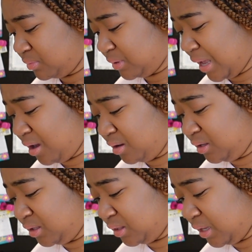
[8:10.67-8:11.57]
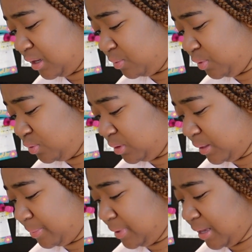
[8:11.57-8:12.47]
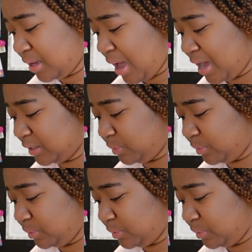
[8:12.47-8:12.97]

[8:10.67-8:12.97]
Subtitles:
That onion thing, when they be like your eyes